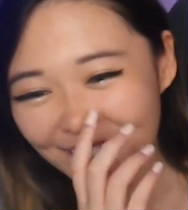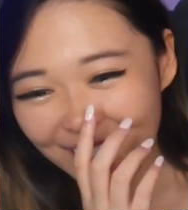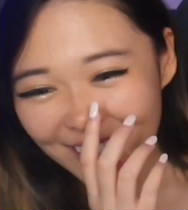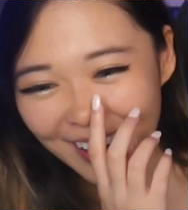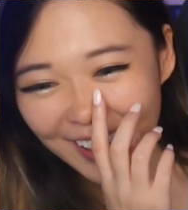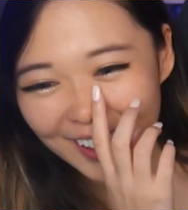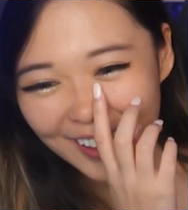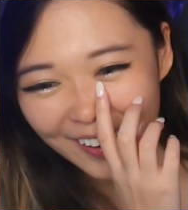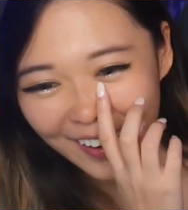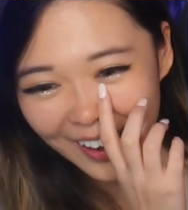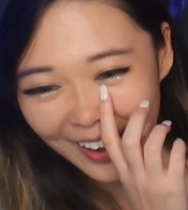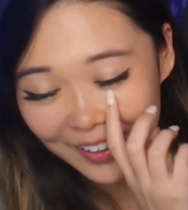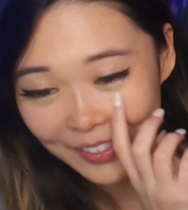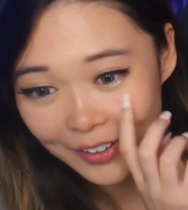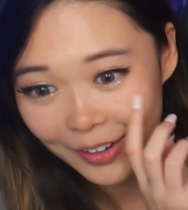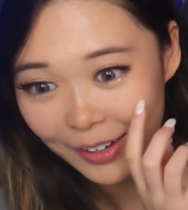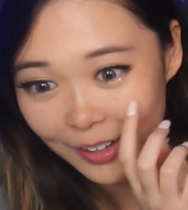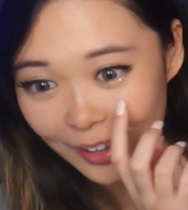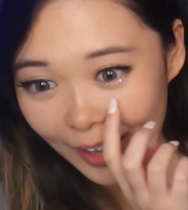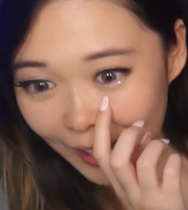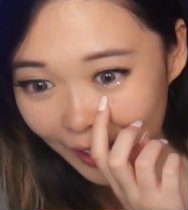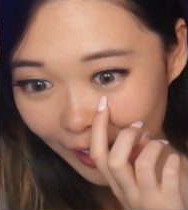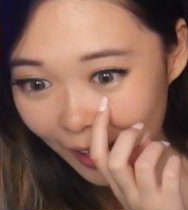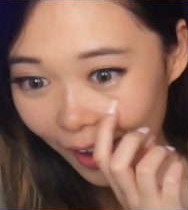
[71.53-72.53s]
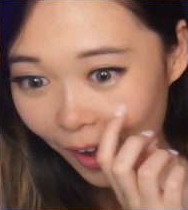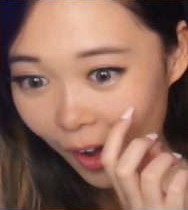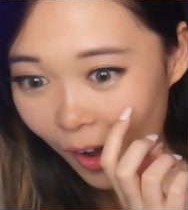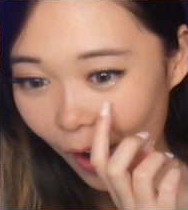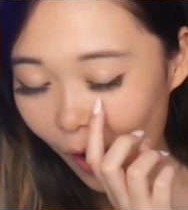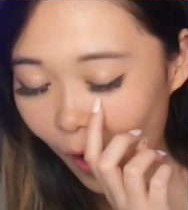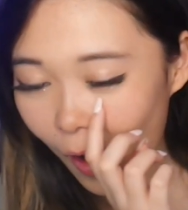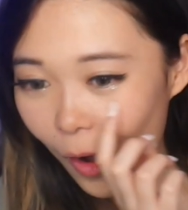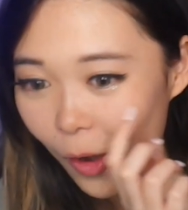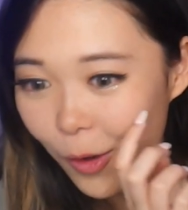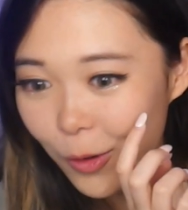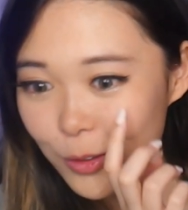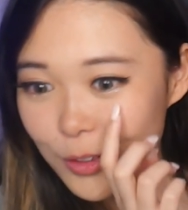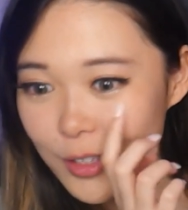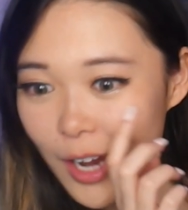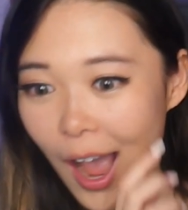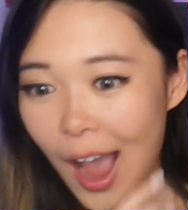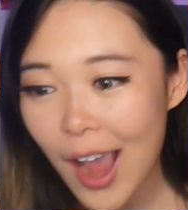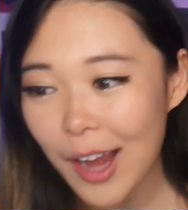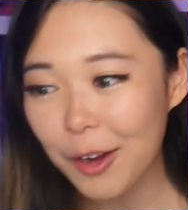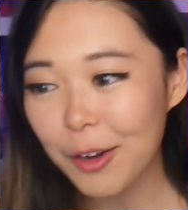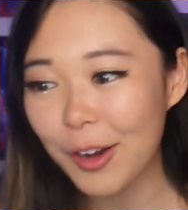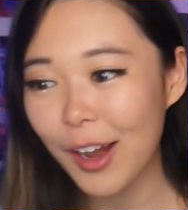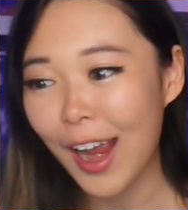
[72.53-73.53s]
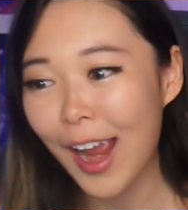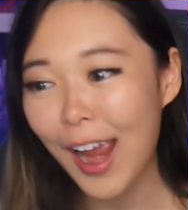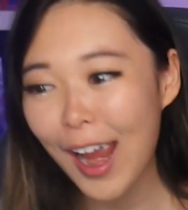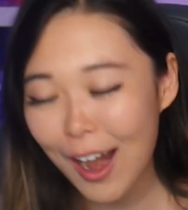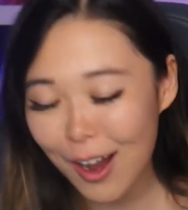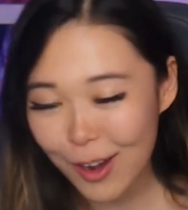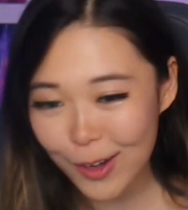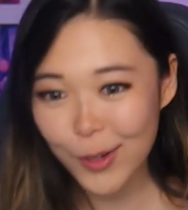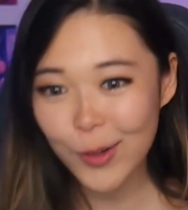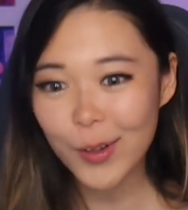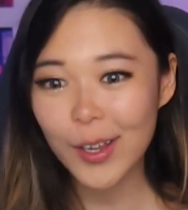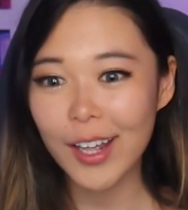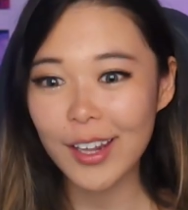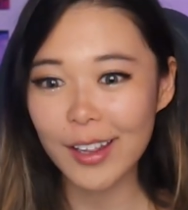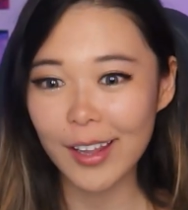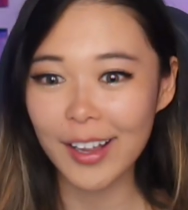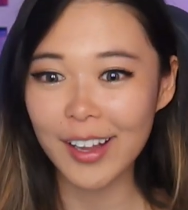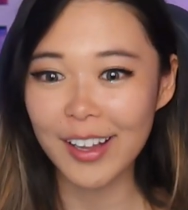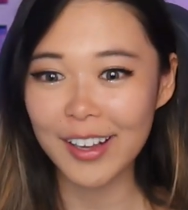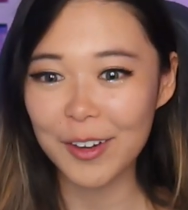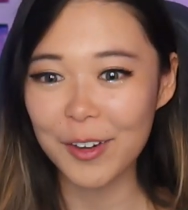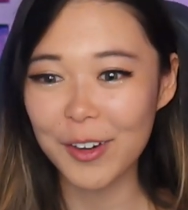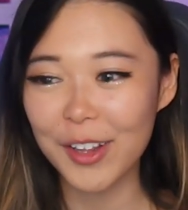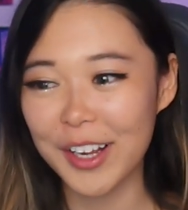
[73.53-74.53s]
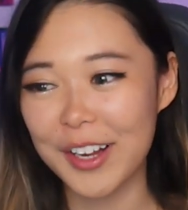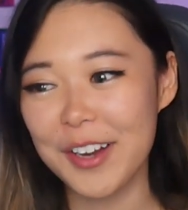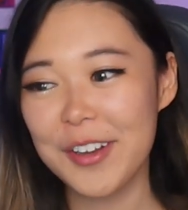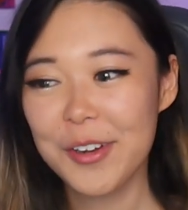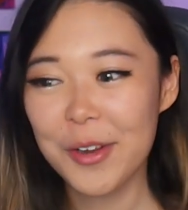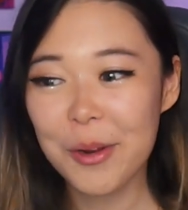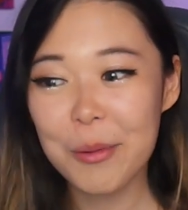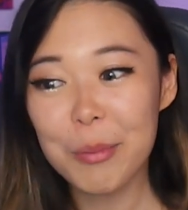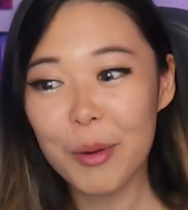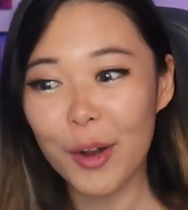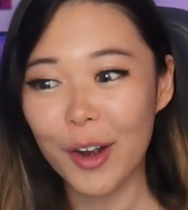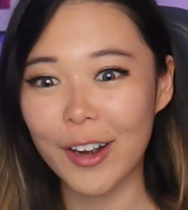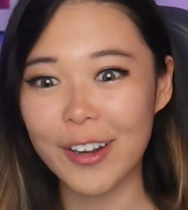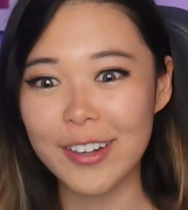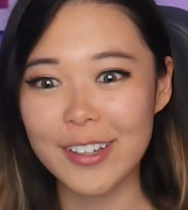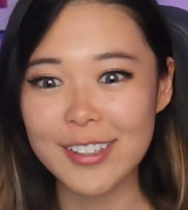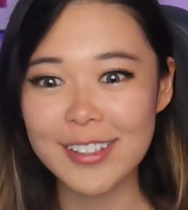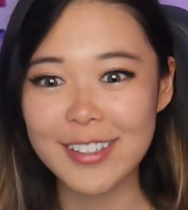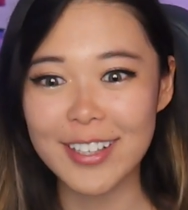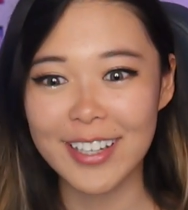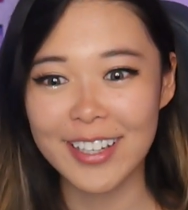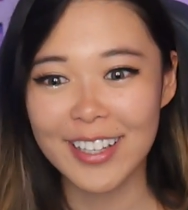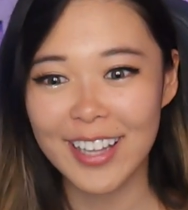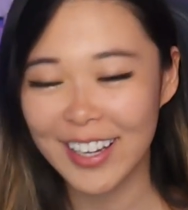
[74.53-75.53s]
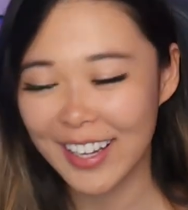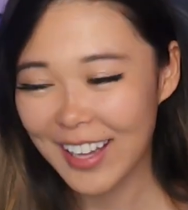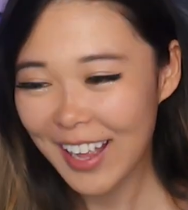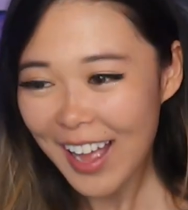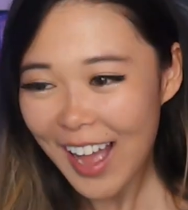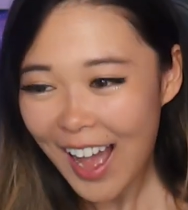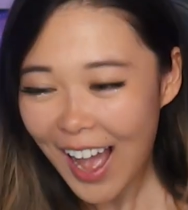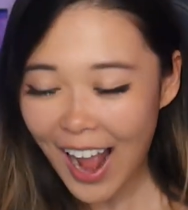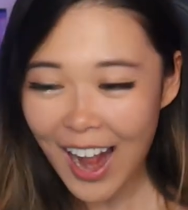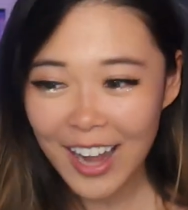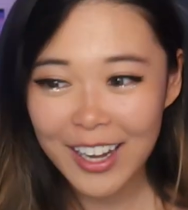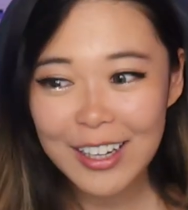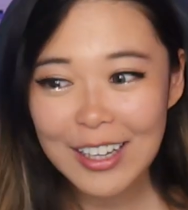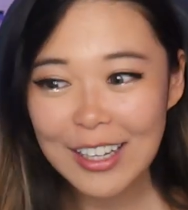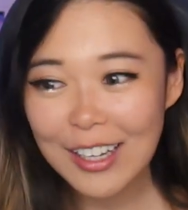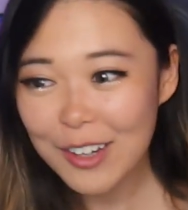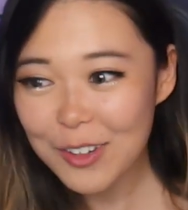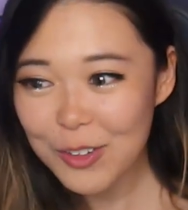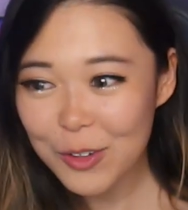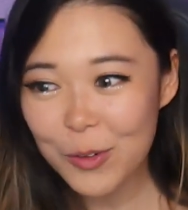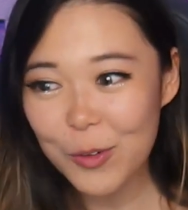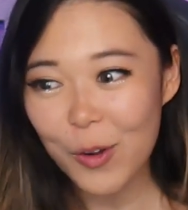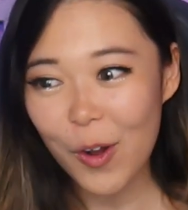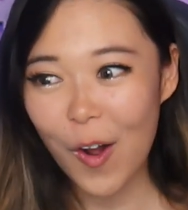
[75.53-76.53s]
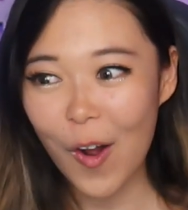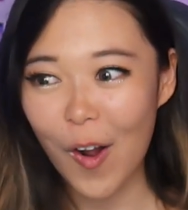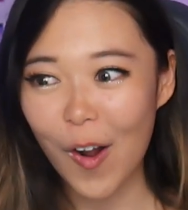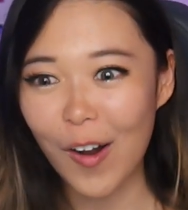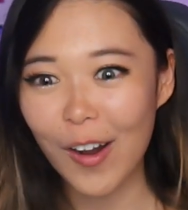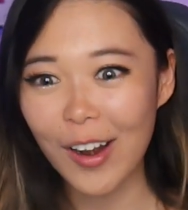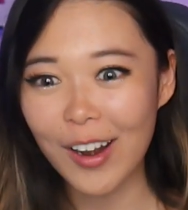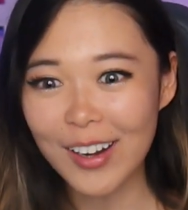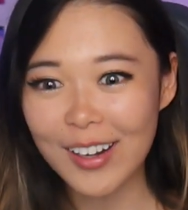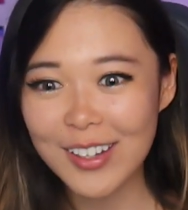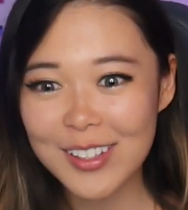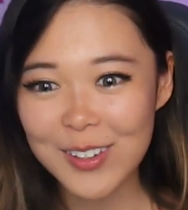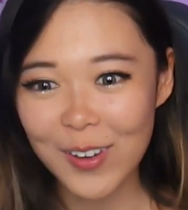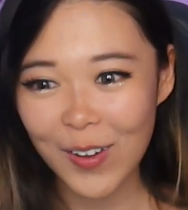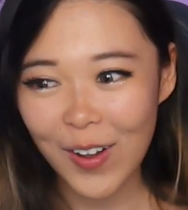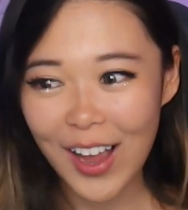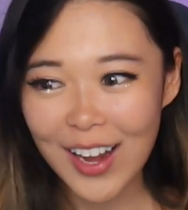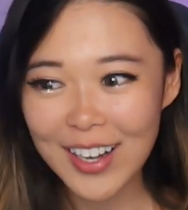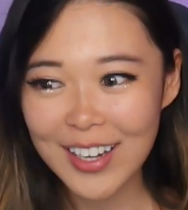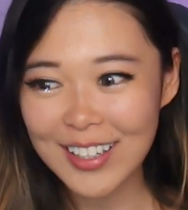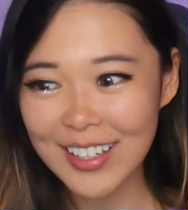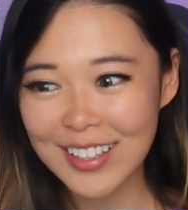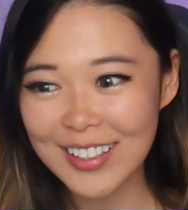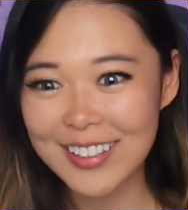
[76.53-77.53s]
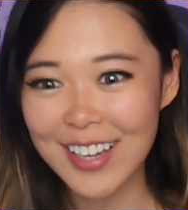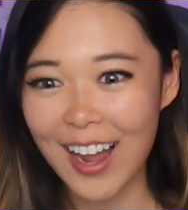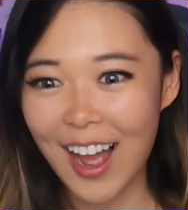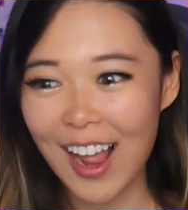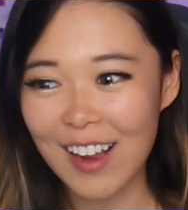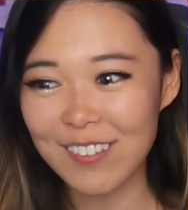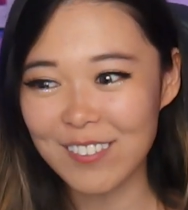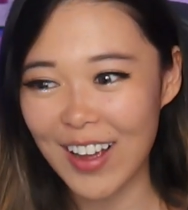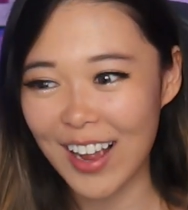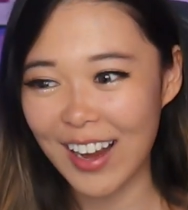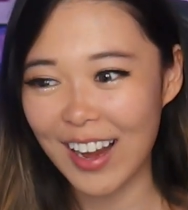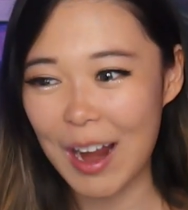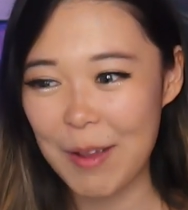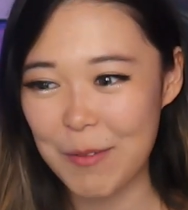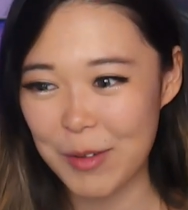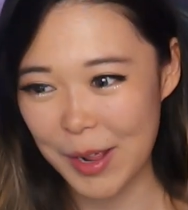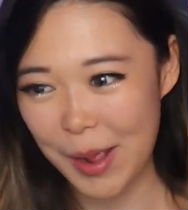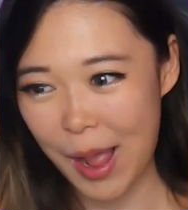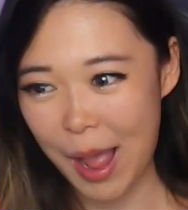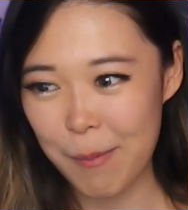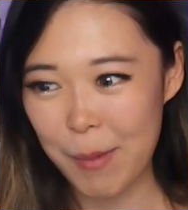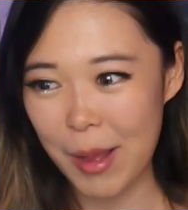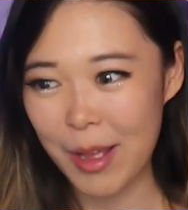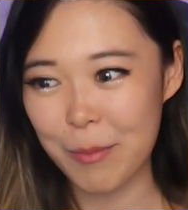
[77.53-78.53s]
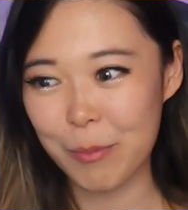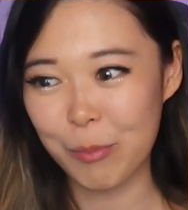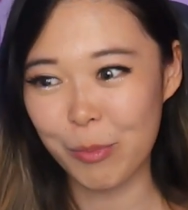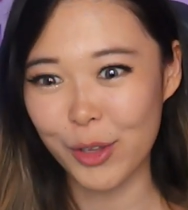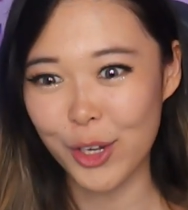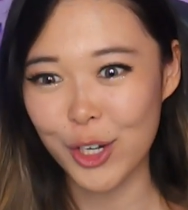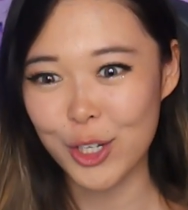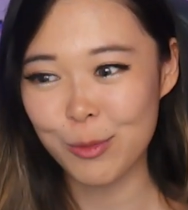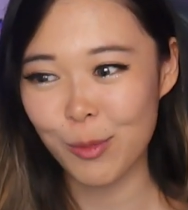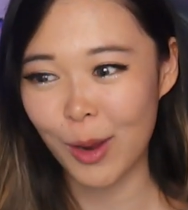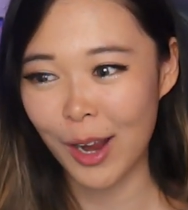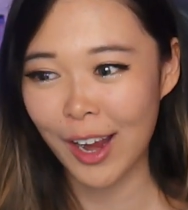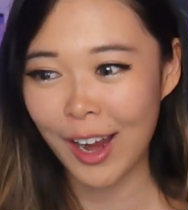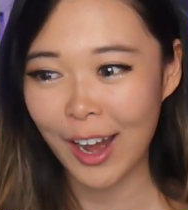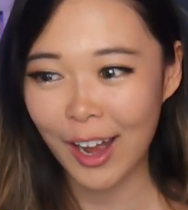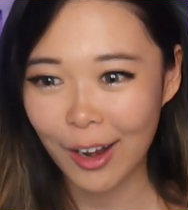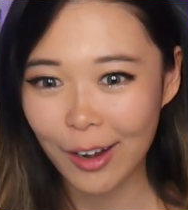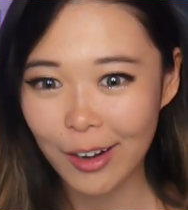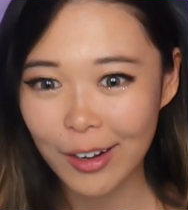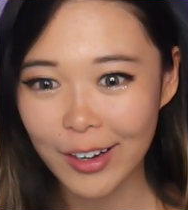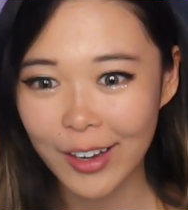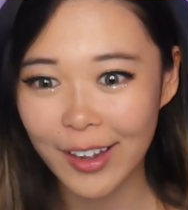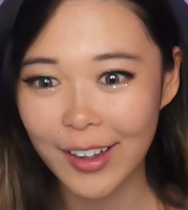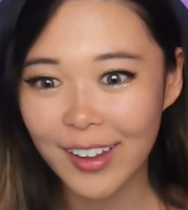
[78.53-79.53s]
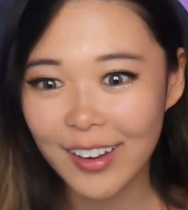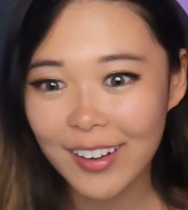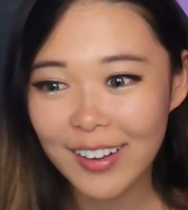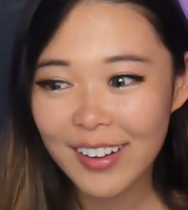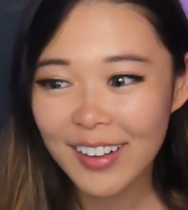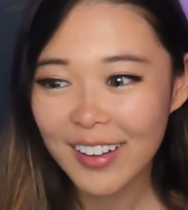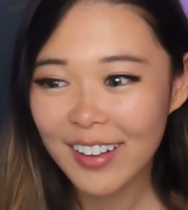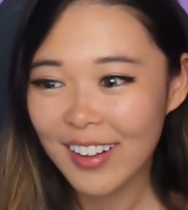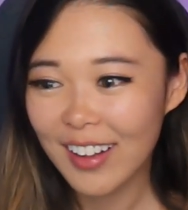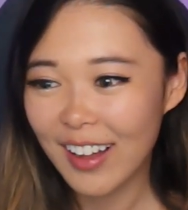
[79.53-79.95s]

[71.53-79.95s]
you know how they're like, oh, dye your hair, you get like you're like a new person. Like I need like a new arc, so I need to dye my hair. i might bleach my hair again.